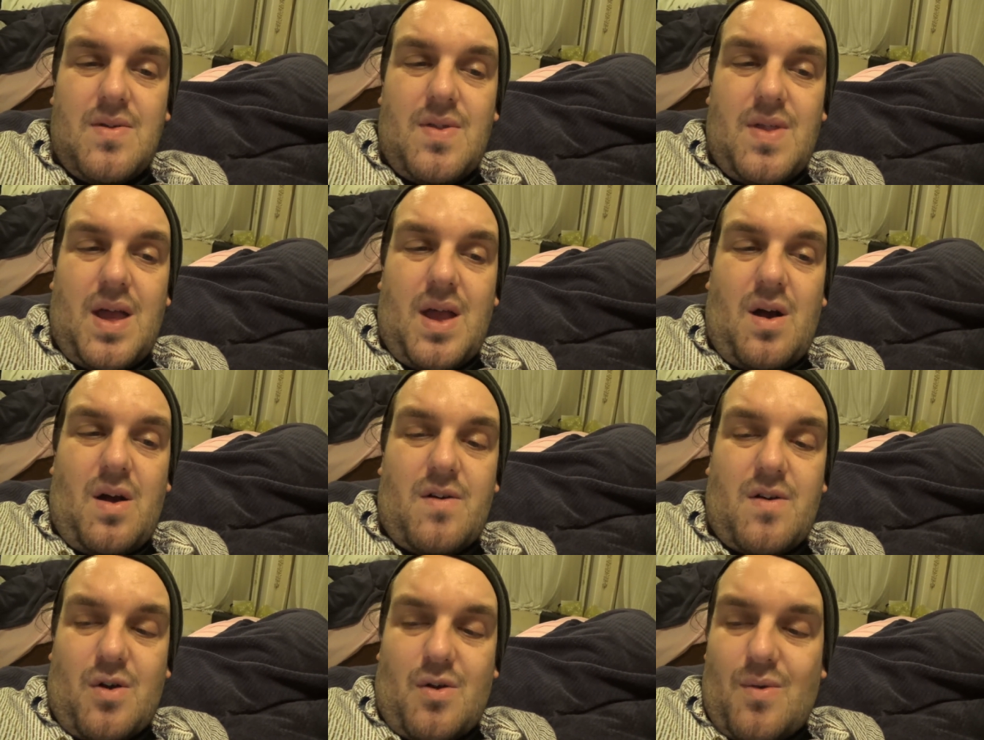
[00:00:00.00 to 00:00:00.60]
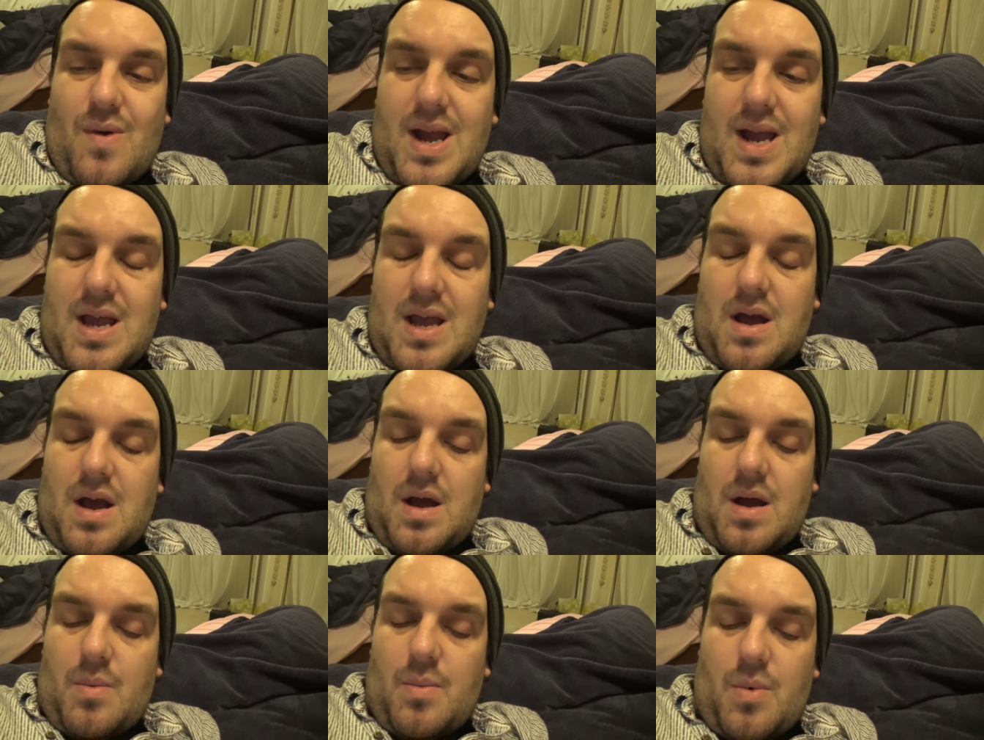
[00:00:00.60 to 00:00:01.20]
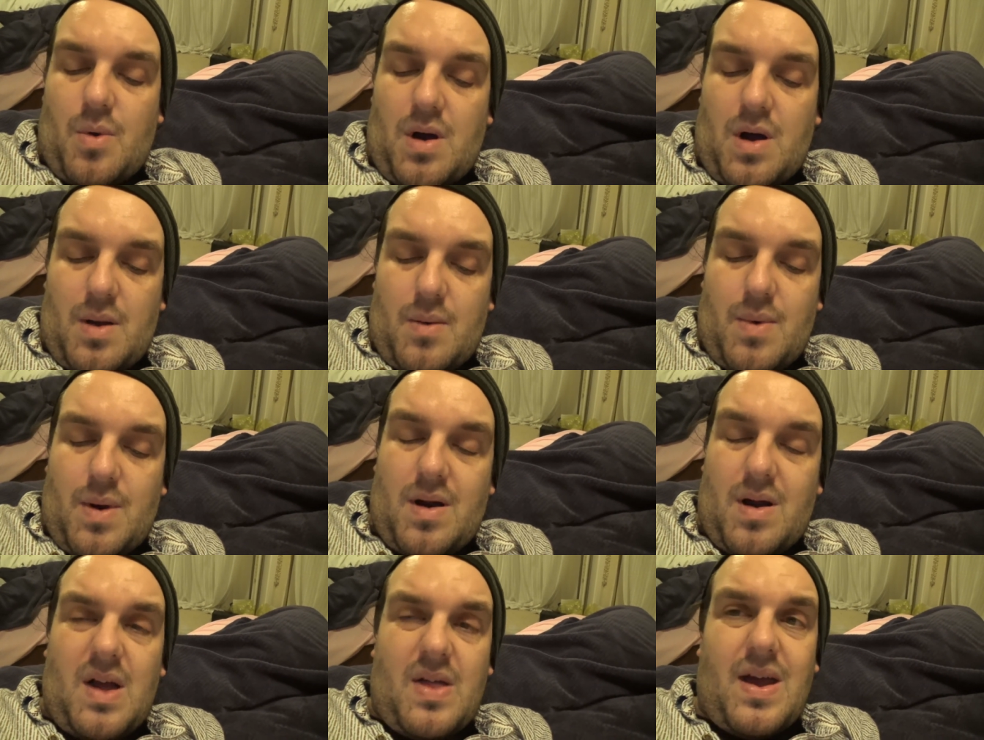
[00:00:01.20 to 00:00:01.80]
They are great. Um, what I'm
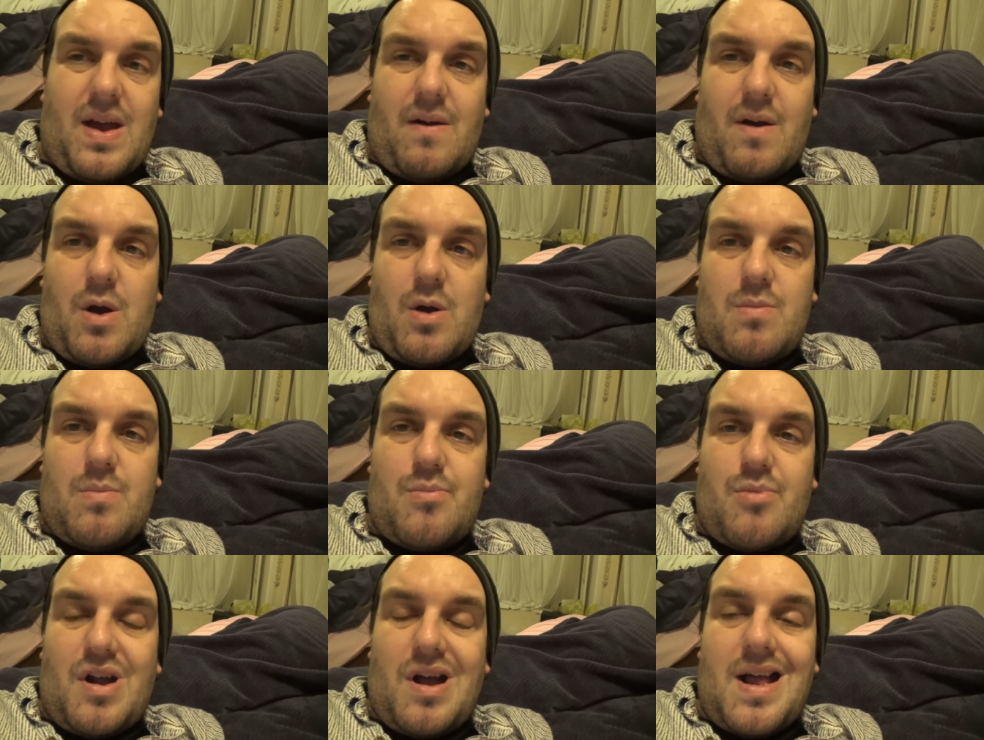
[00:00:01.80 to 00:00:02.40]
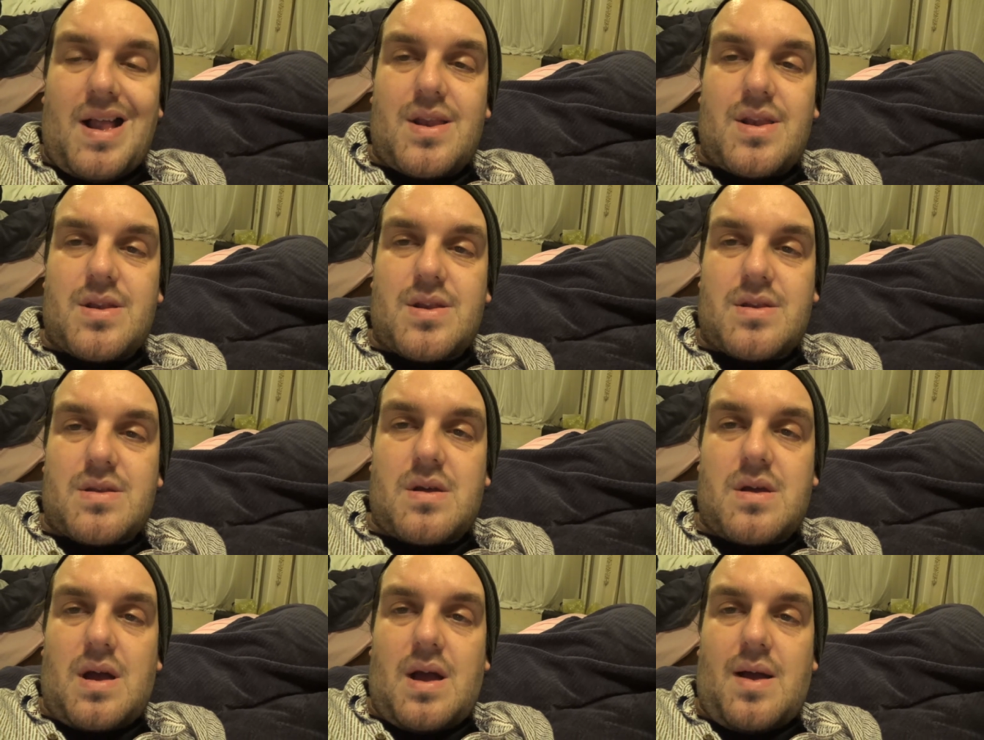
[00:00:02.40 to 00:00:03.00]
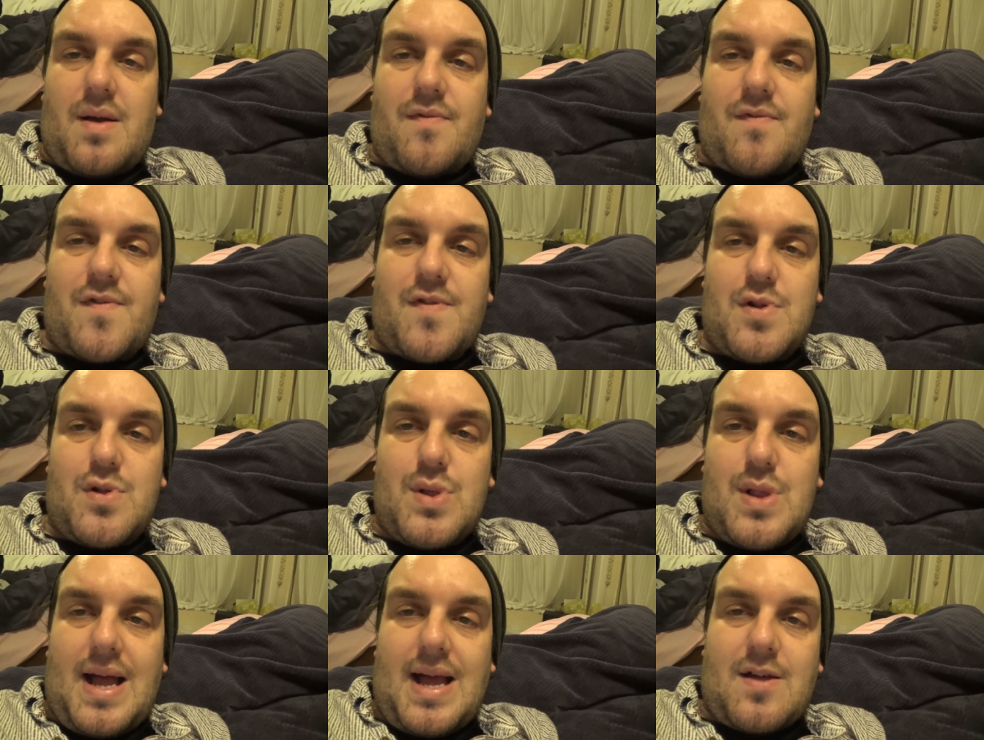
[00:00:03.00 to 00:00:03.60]
wearing are their own brand, uh,
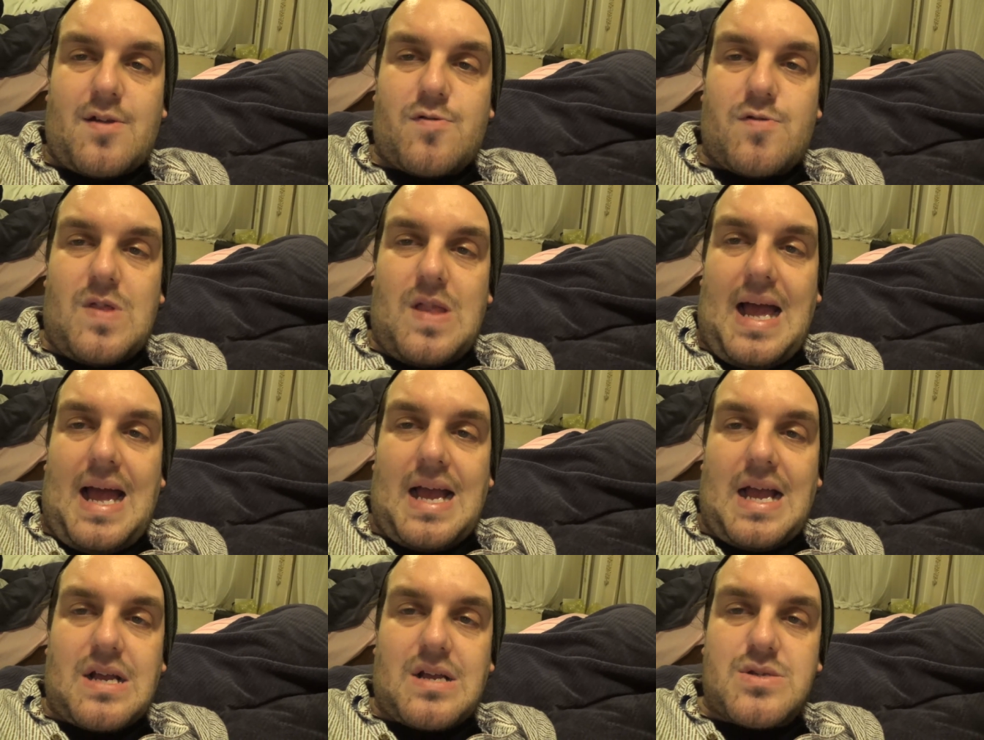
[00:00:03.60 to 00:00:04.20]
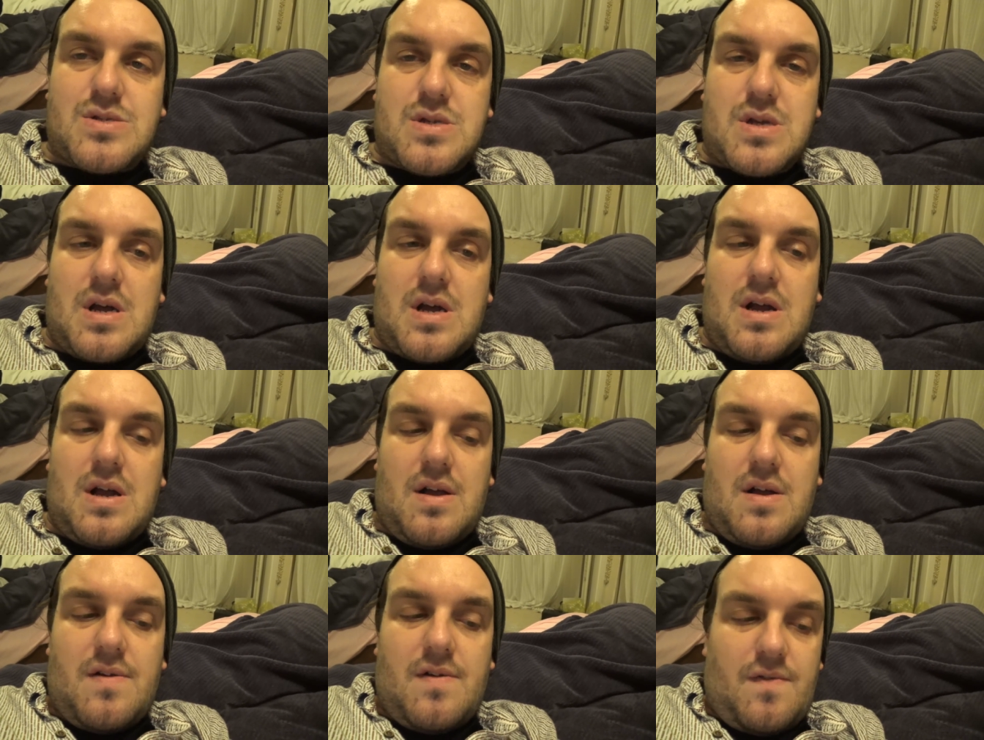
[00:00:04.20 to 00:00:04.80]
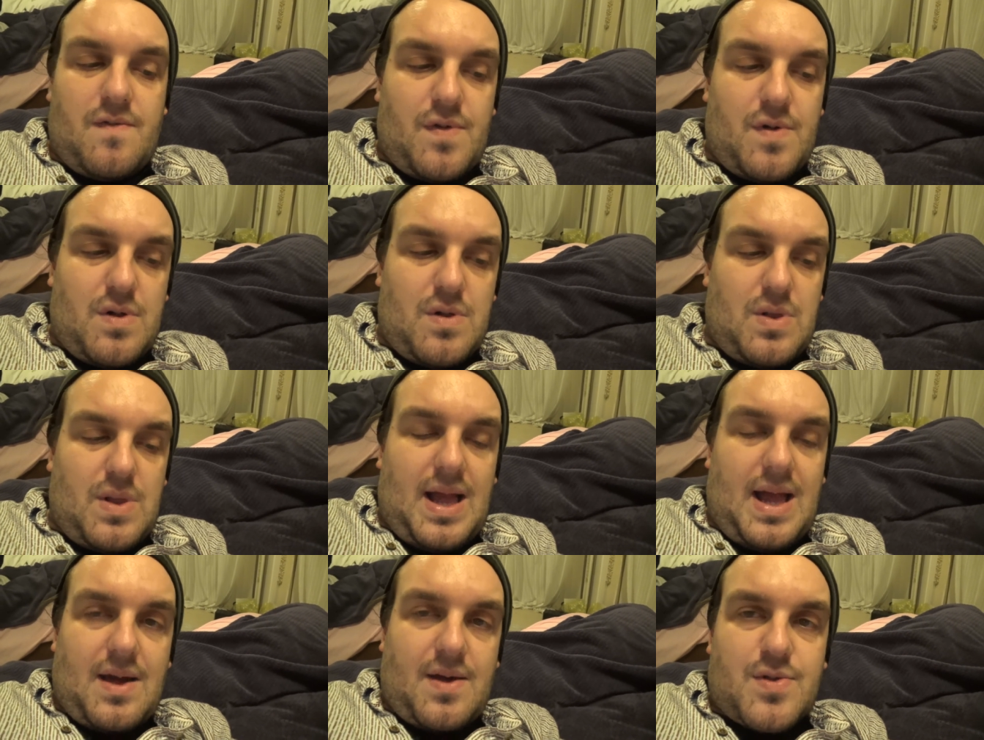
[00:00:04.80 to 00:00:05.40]
full length legs, full
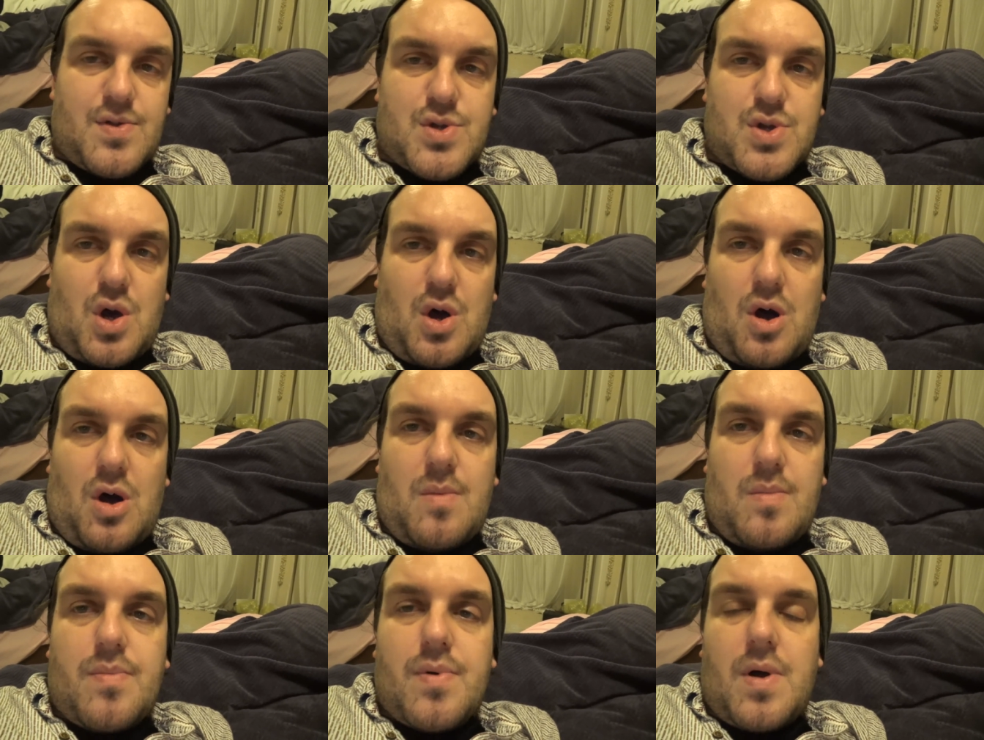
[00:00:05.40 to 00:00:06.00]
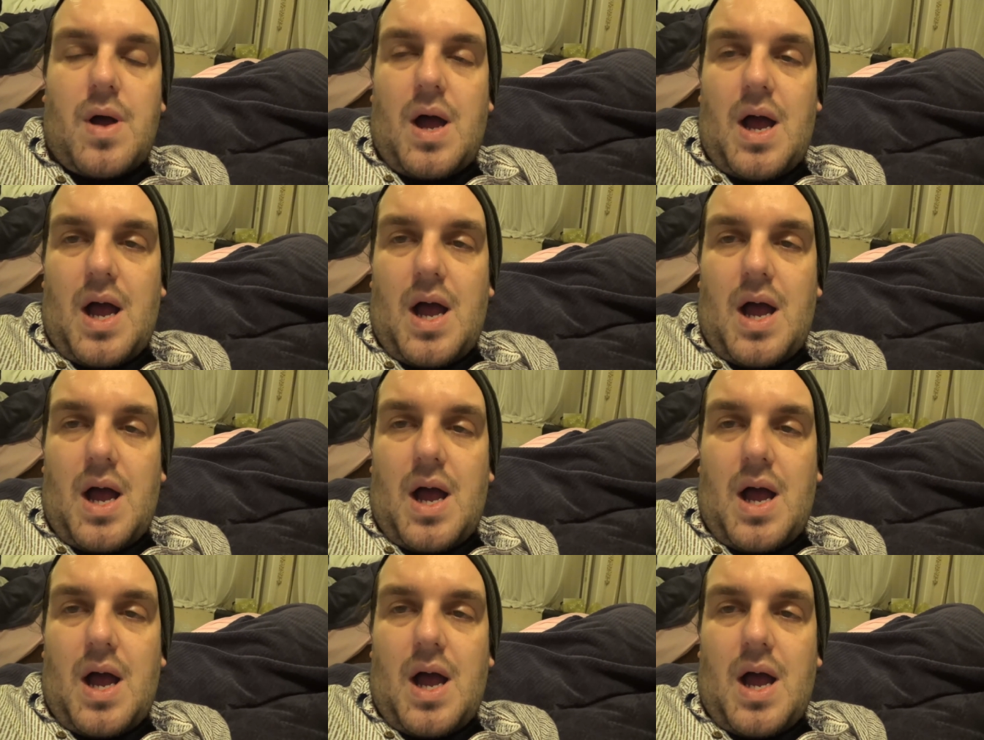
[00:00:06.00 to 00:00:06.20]
length top.